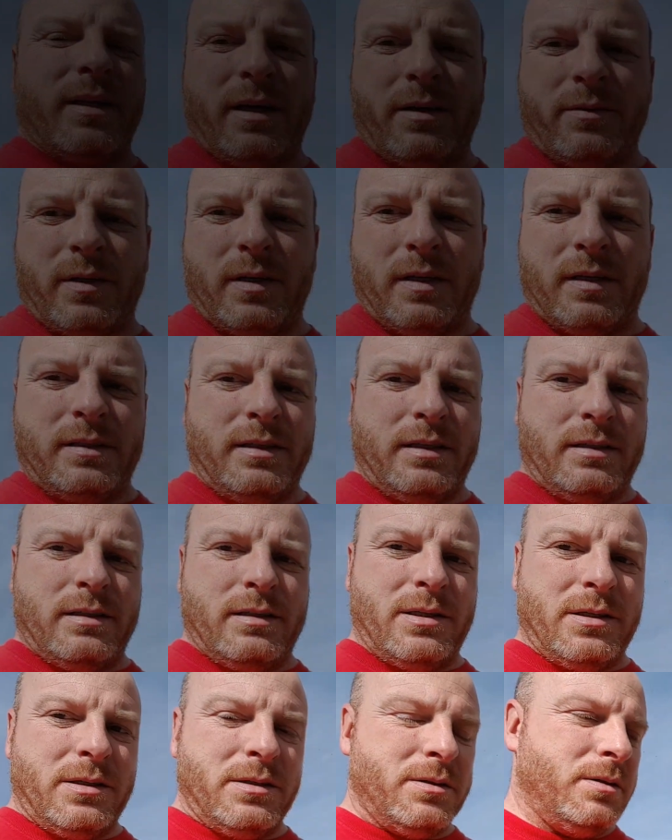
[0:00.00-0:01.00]
now what I need to
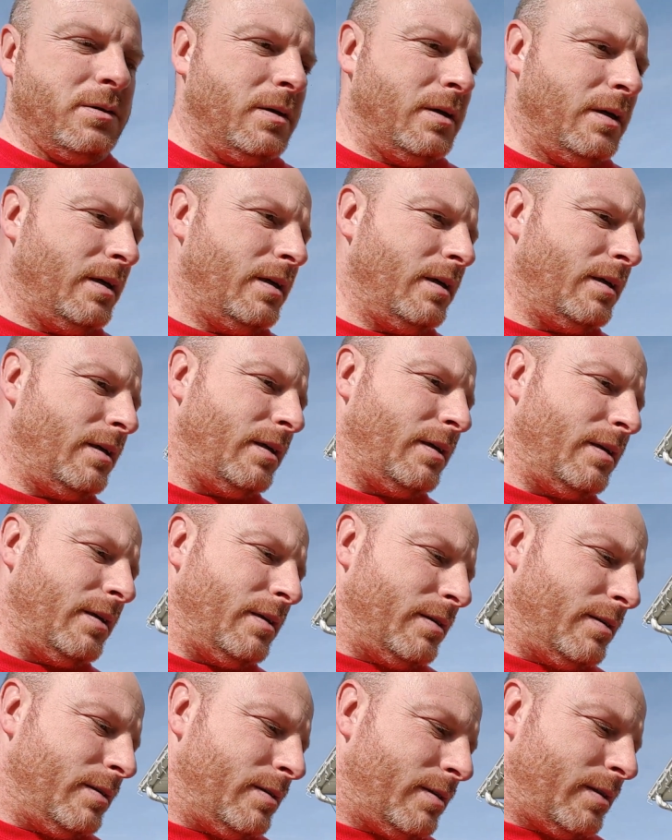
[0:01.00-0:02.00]
do
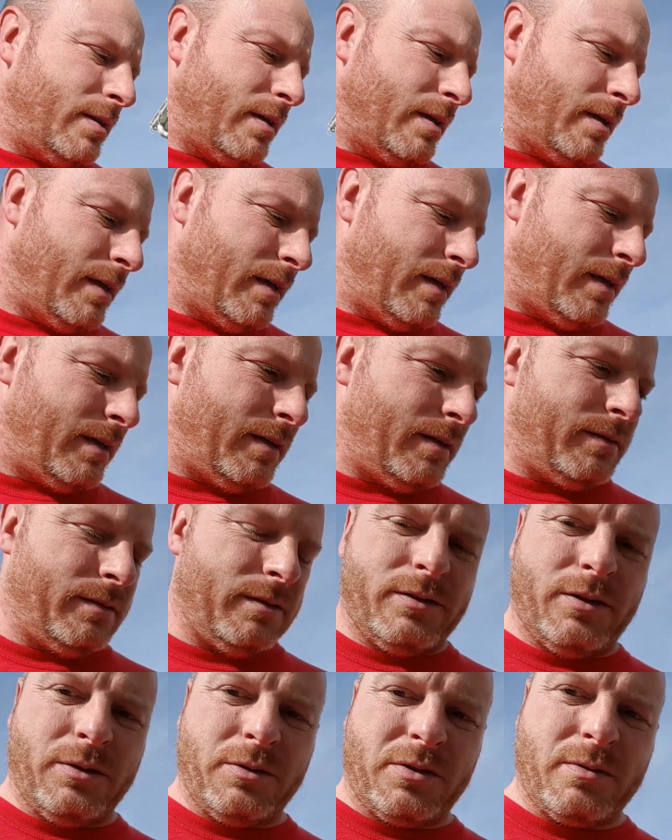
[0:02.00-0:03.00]
is
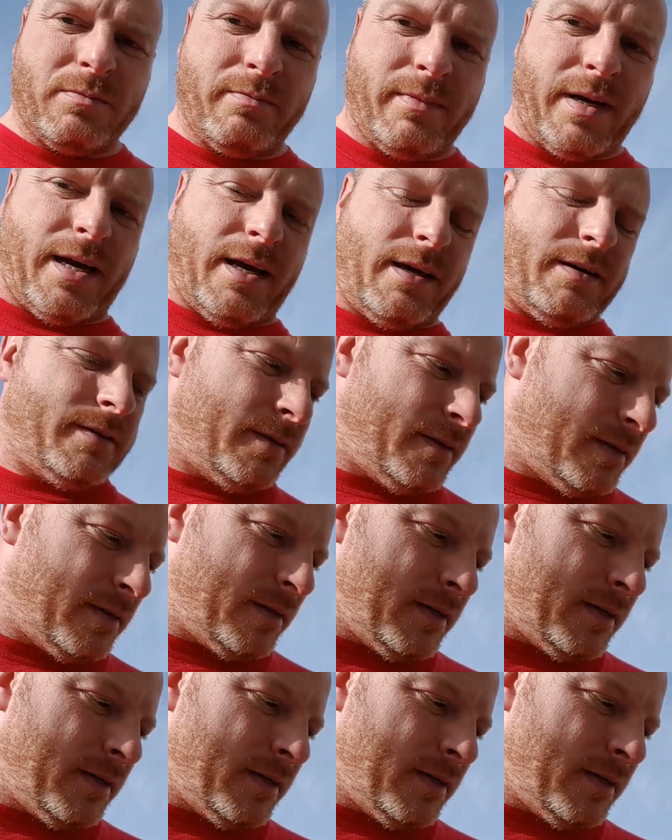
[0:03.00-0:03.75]
do some math.